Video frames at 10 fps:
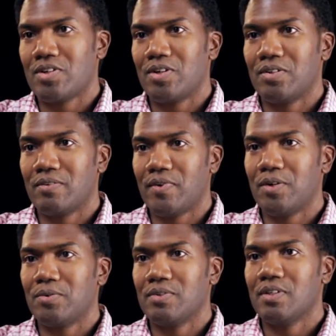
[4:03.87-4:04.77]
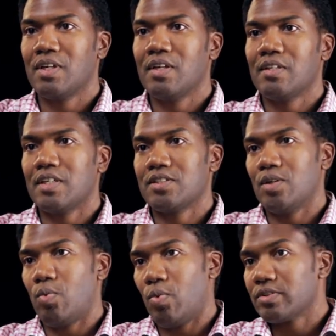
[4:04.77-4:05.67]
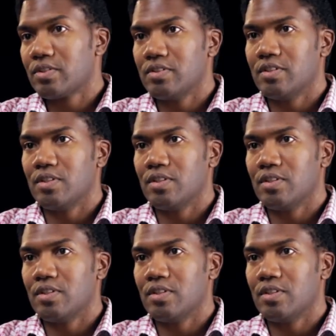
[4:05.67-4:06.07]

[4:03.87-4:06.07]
on the phone that she wanted to do.